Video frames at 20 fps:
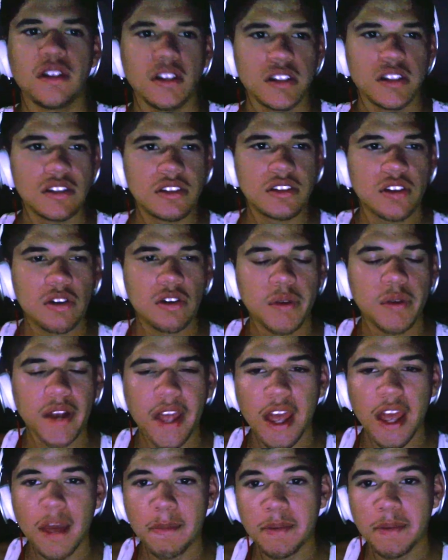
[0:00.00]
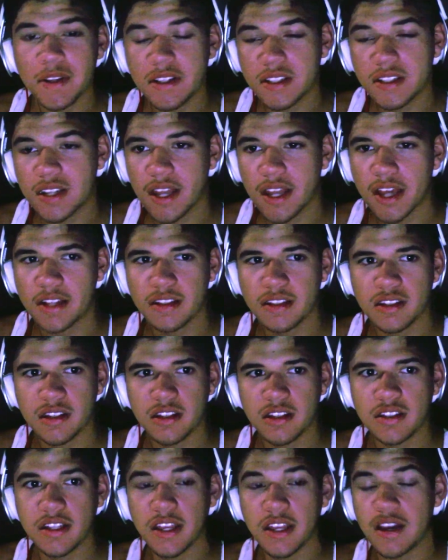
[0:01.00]
You know? So what
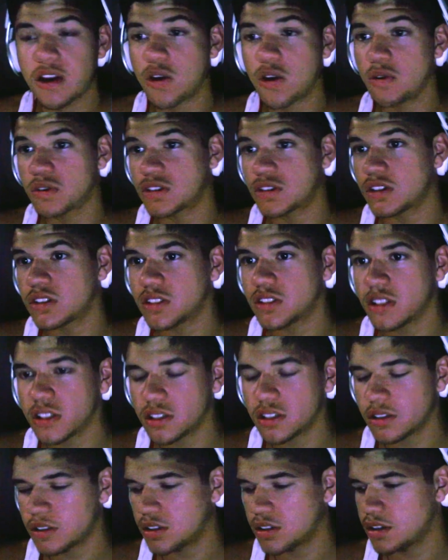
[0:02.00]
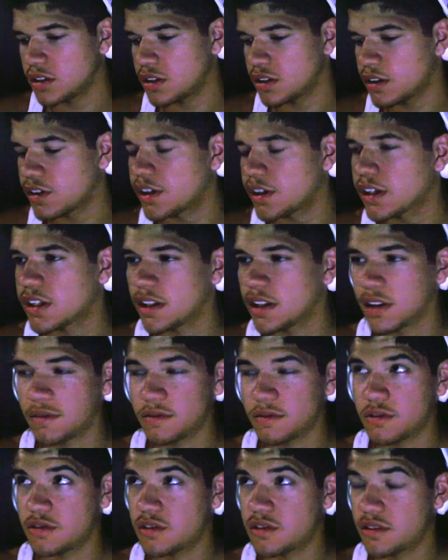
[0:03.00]
happens next is they go into the
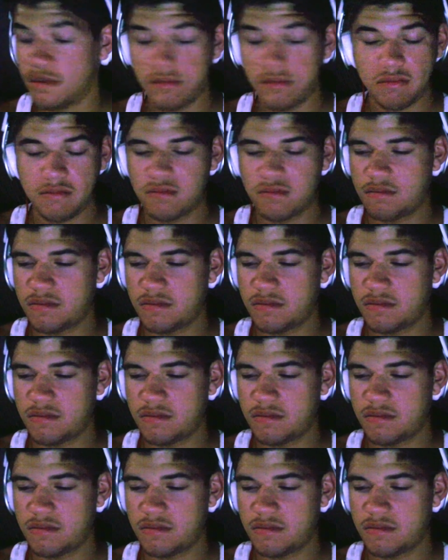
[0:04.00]
the, the